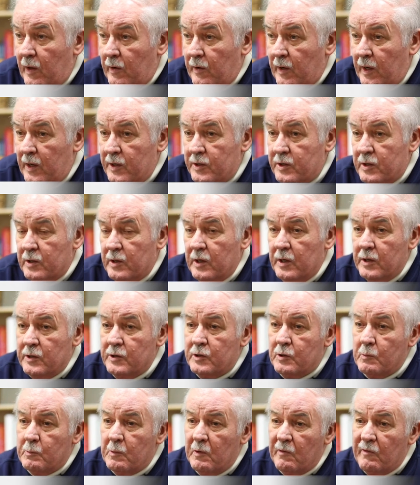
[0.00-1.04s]
foundation
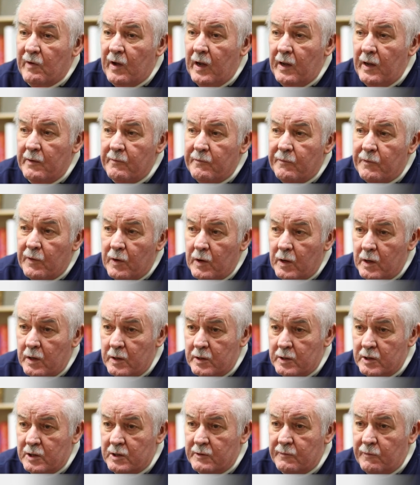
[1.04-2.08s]
is to provide
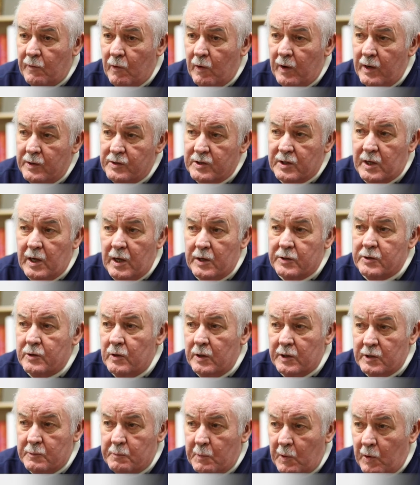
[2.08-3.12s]
funds for
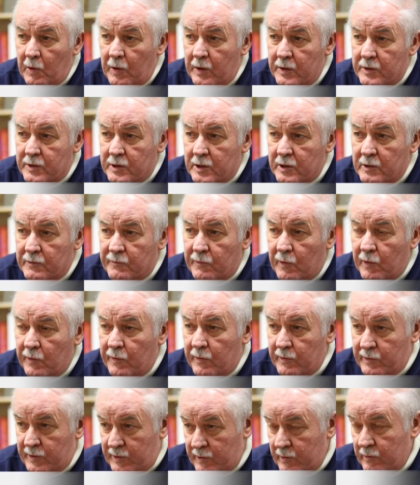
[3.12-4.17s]
educational experiences for
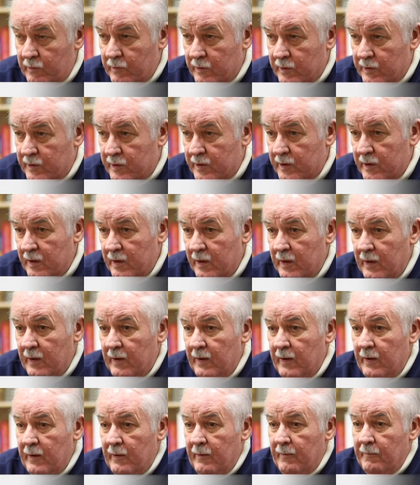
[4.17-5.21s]
the students
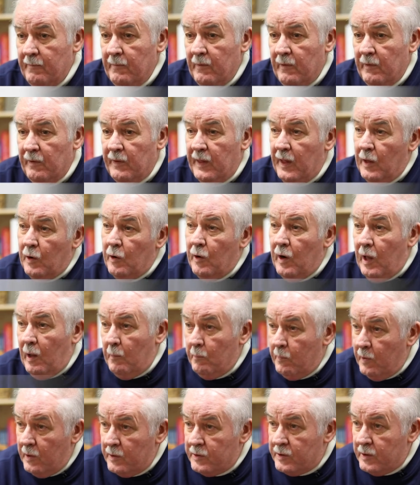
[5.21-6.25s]
that are
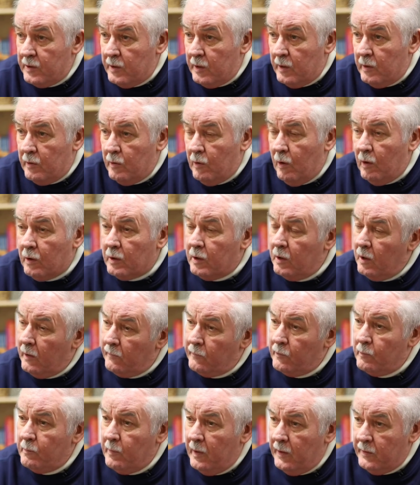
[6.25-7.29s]
not budgeted nor
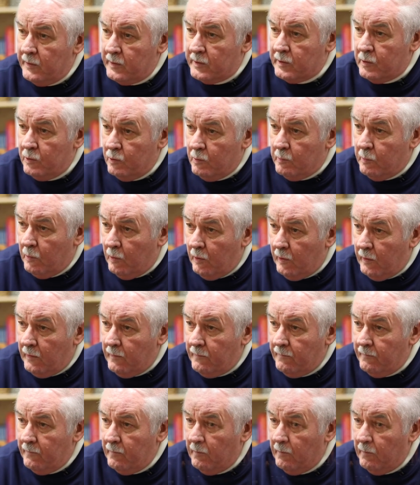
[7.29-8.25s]
covered by the school board,